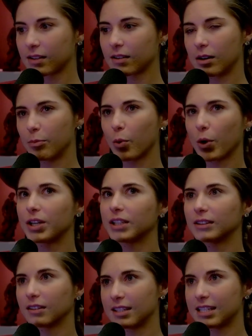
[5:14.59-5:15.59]
um, born
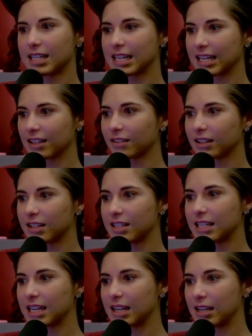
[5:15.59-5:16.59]
in London,
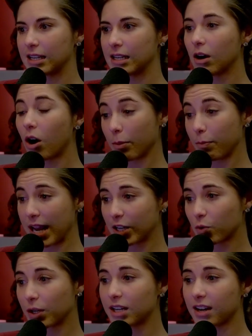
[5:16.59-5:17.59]
England in on May
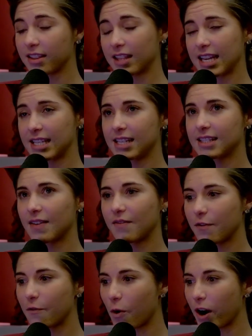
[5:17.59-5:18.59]
twenty-ninth, eighteen
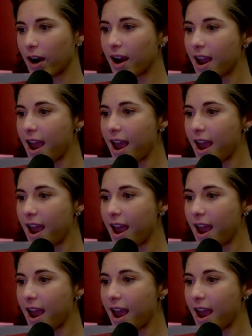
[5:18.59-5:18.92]
seventy-four.